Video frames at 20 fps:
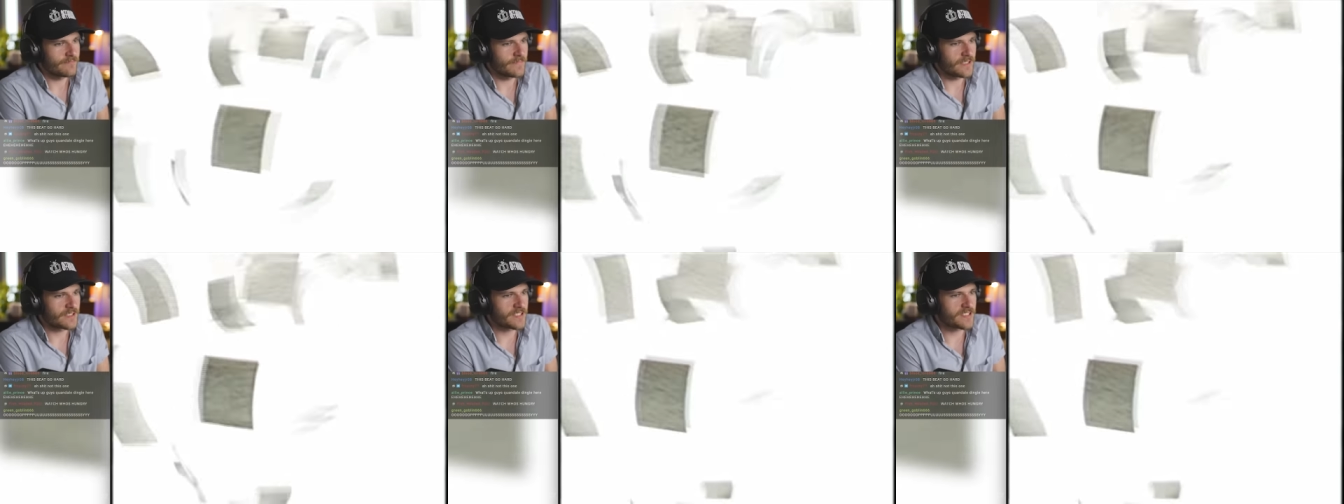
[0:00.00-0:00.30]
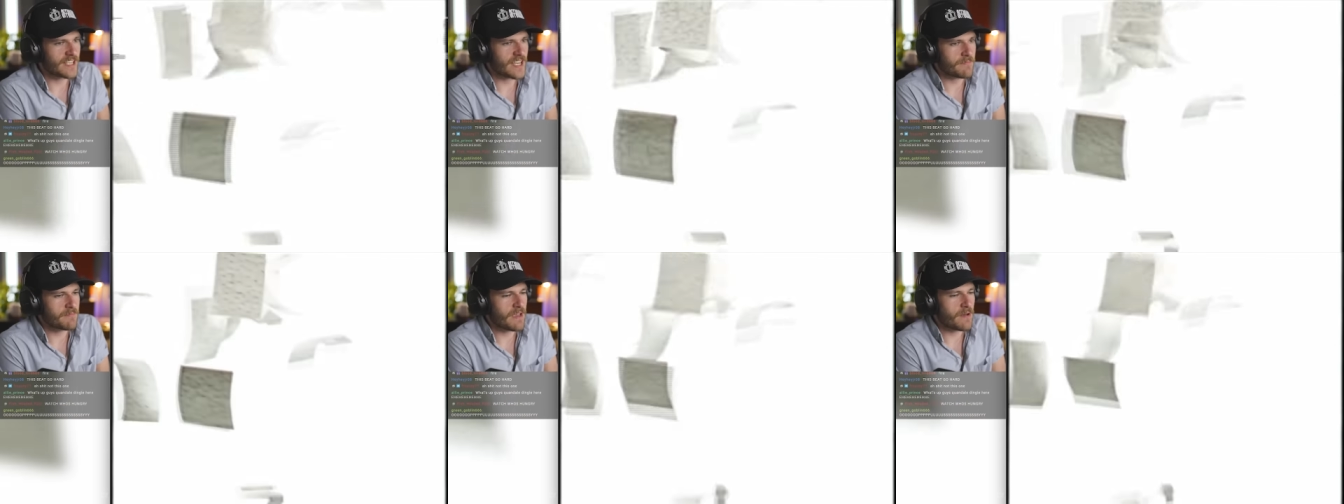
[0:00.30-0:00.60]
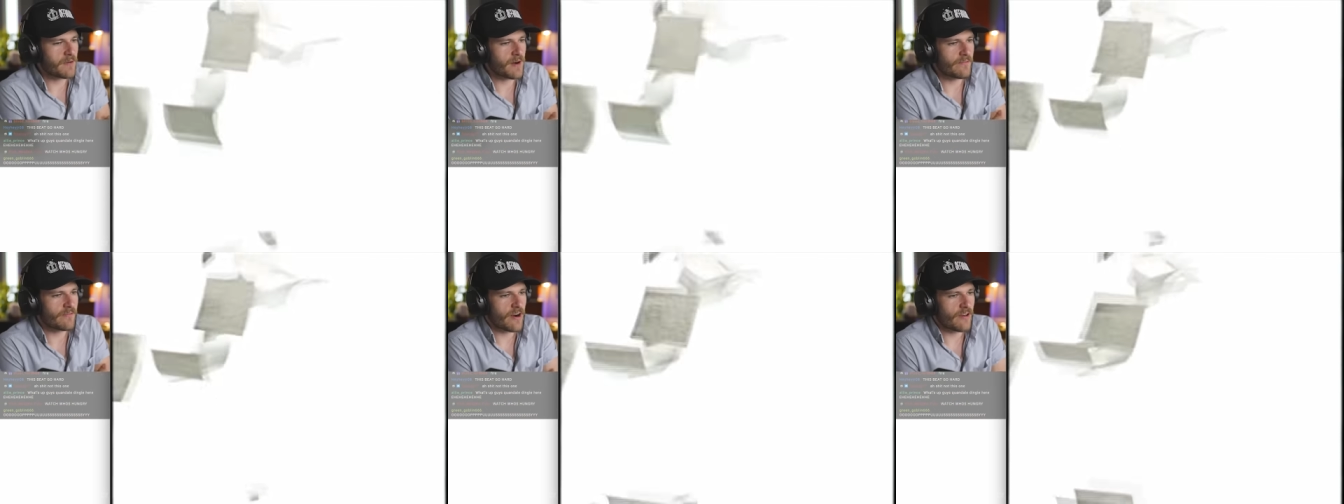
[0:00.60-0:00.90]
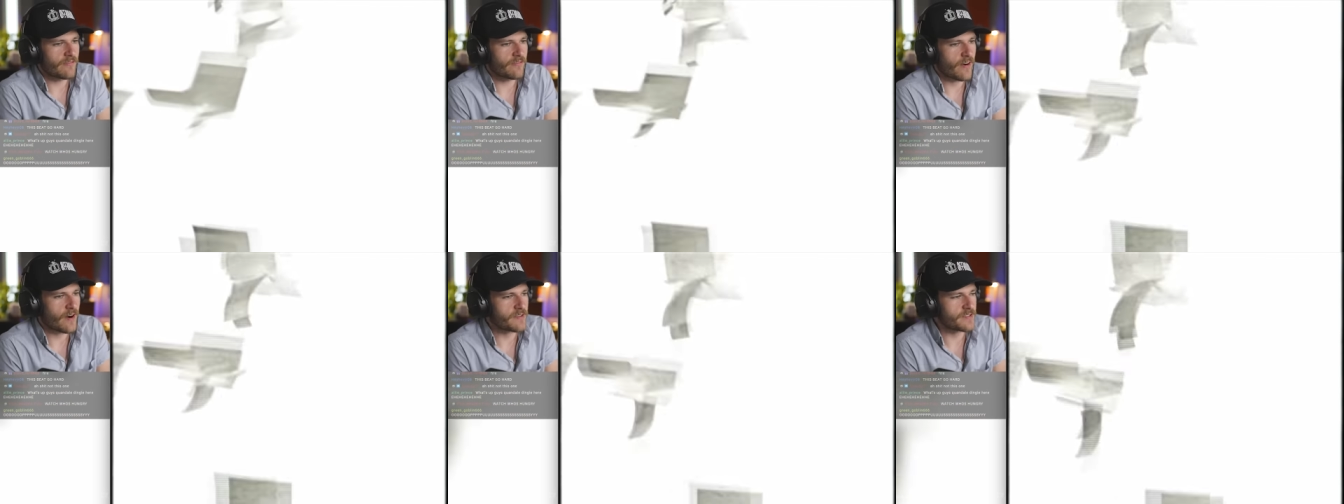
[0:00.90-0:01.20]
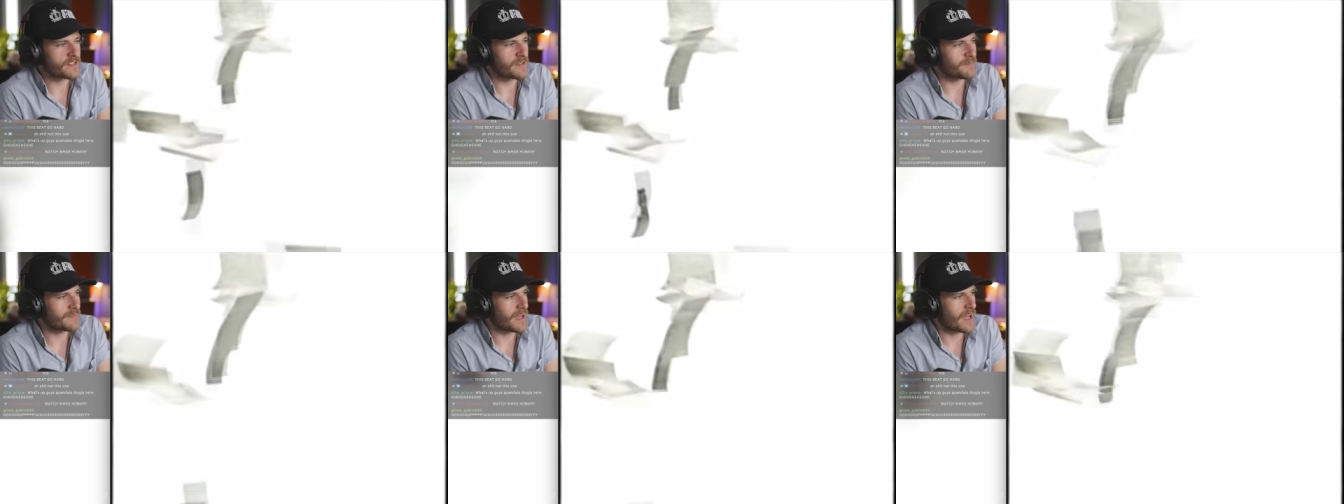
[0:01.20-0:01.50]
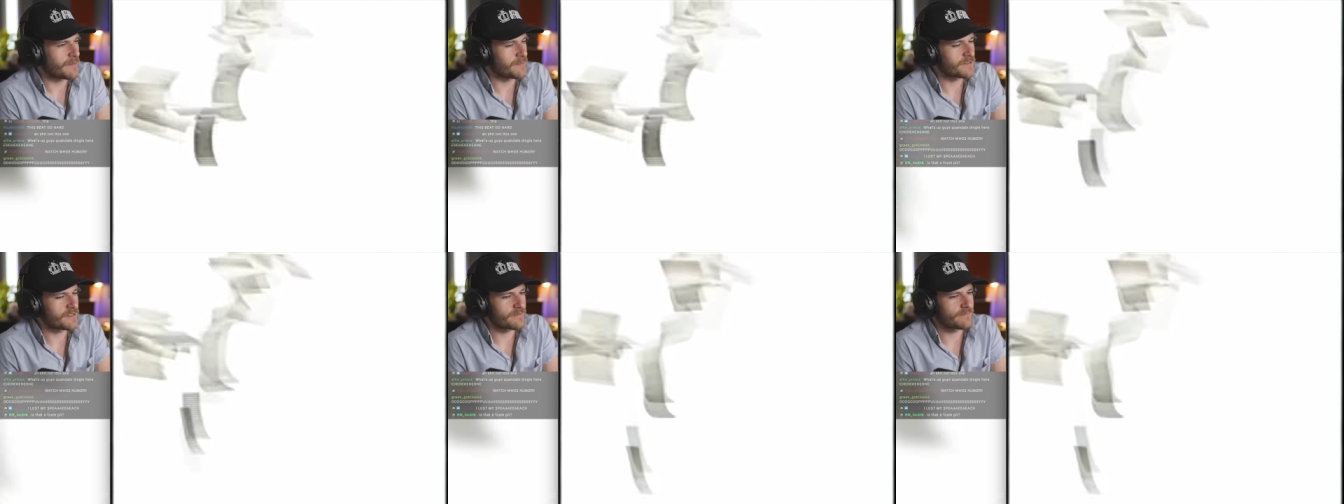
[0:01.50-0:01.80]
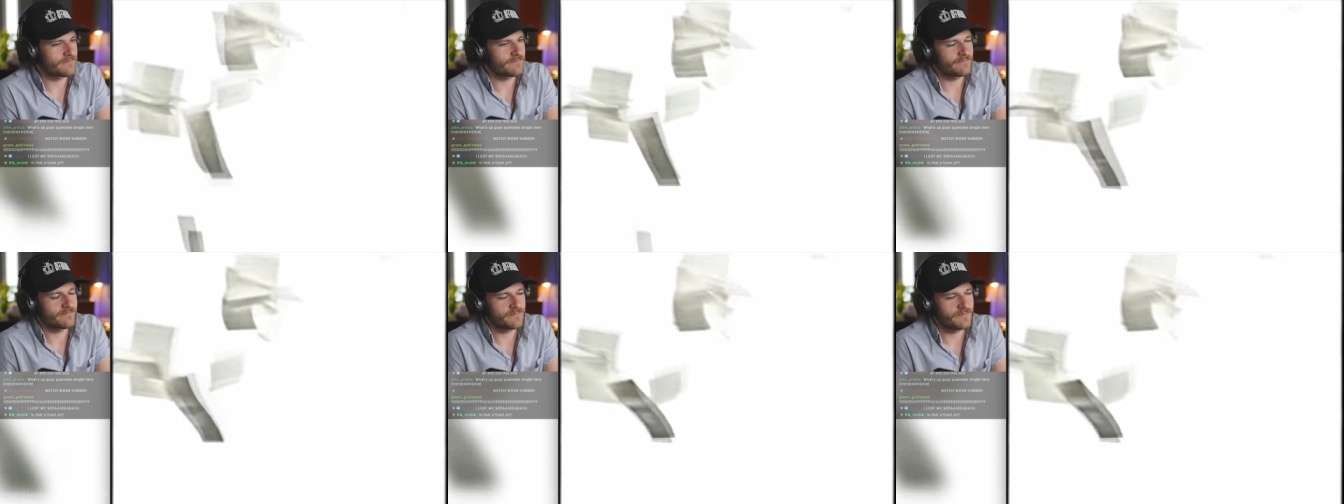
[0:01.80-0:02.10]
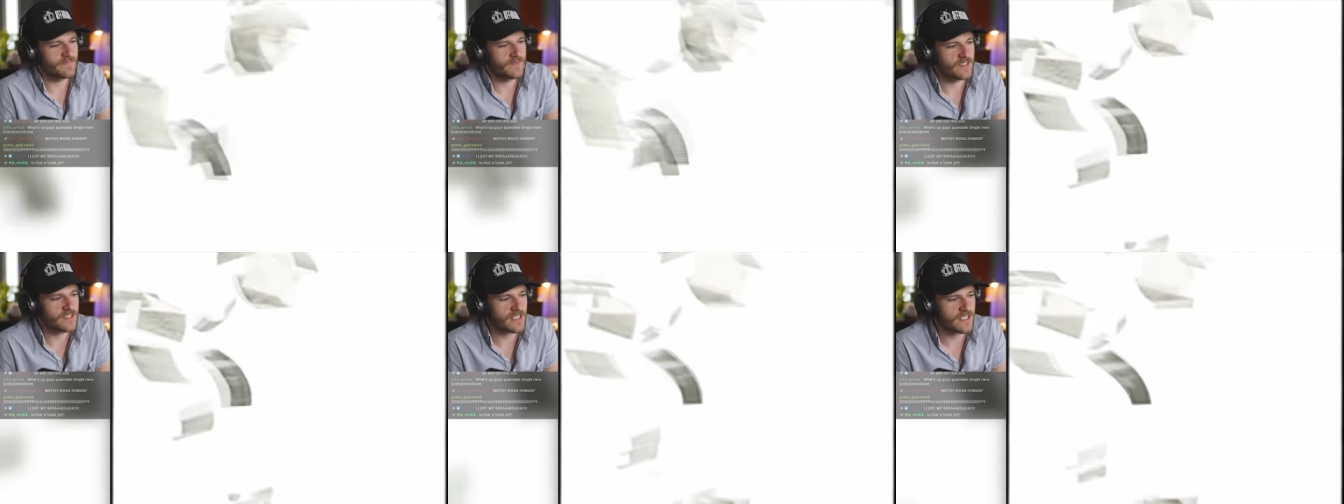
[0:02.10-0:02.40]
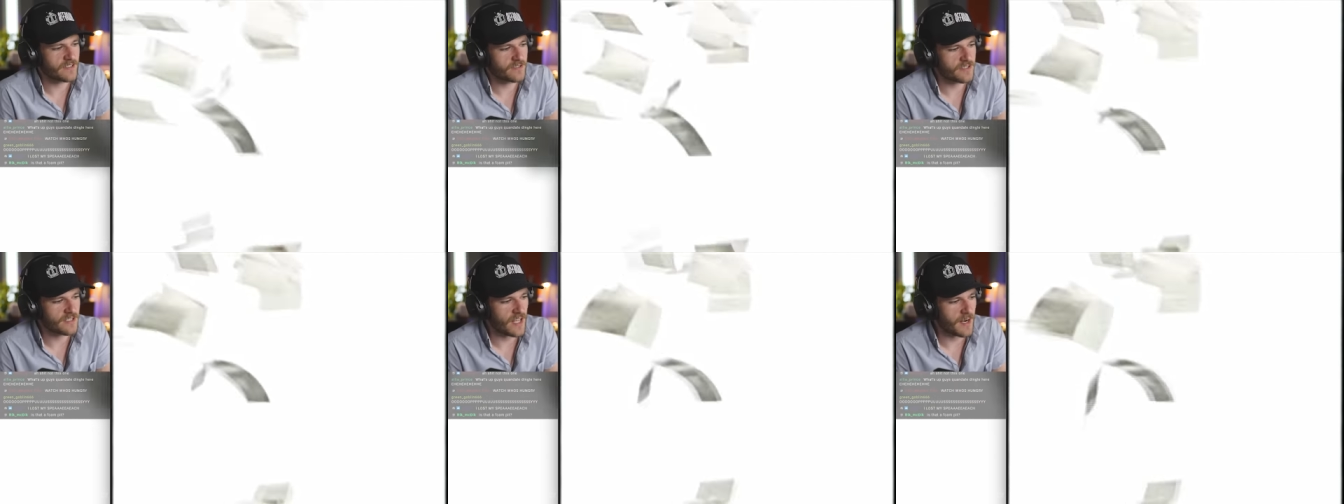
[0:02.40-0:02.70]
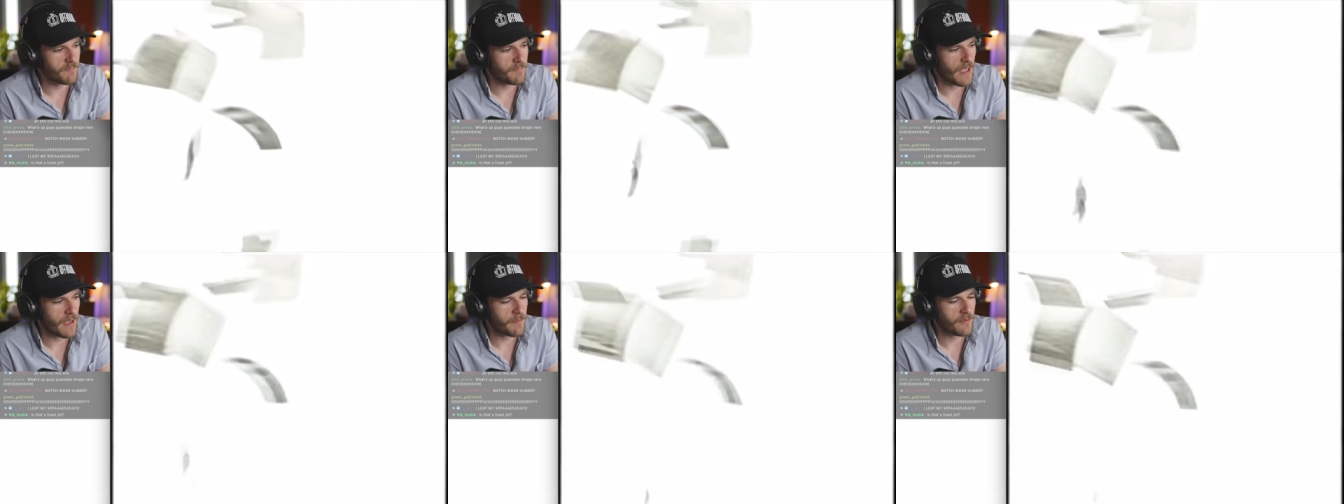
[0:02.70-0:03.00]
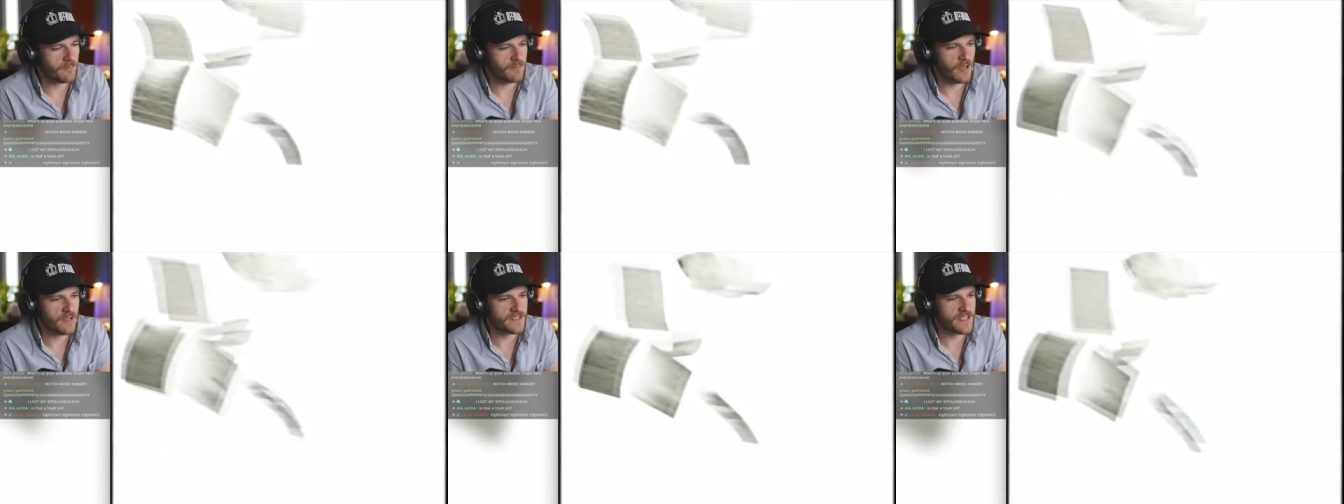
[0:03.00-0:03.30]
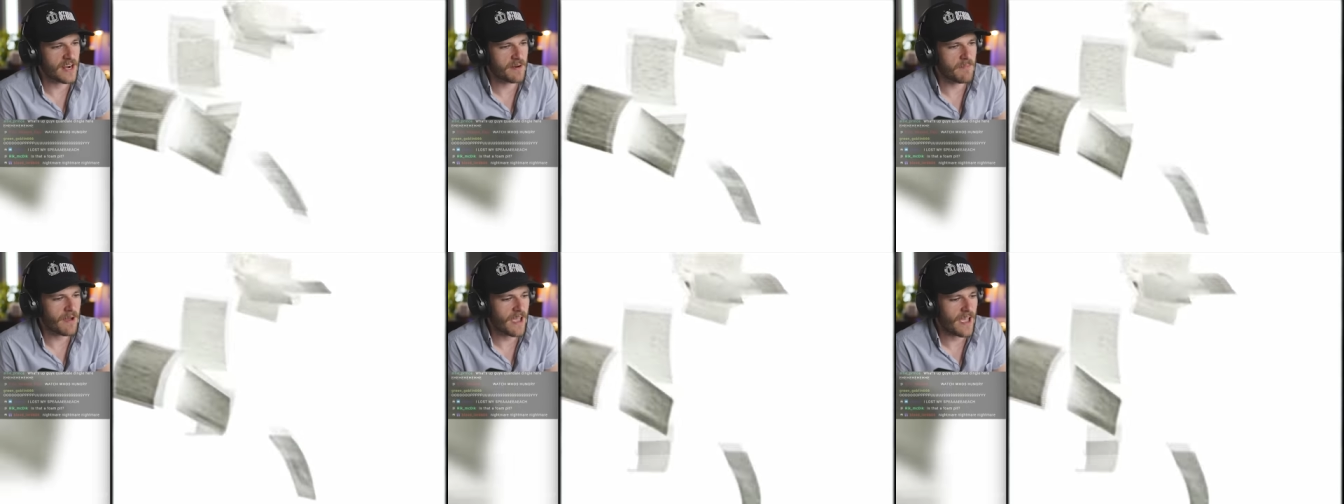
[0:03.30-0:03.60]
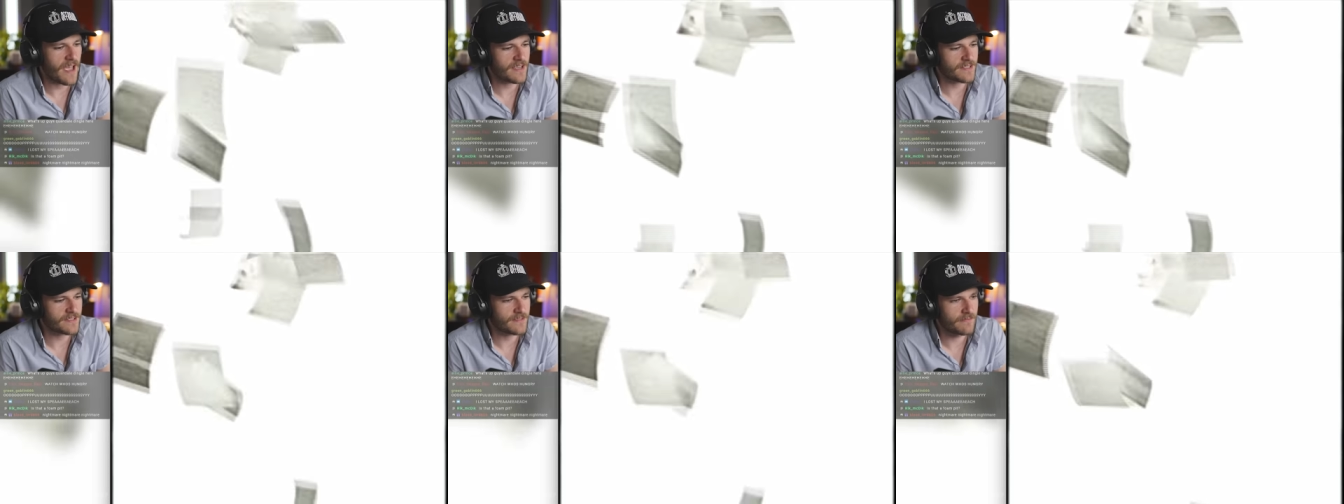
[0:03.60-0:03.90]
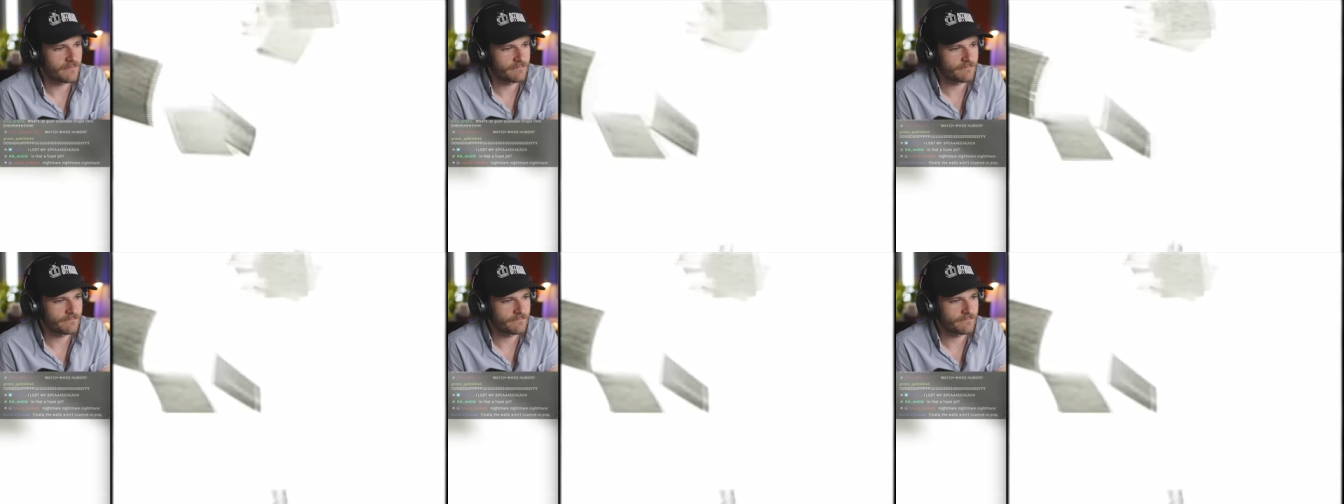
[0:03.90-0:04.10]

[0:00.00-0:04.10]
This is like me whenever I fart sometimes. Feels like there's a lot of paper blows out of my ass.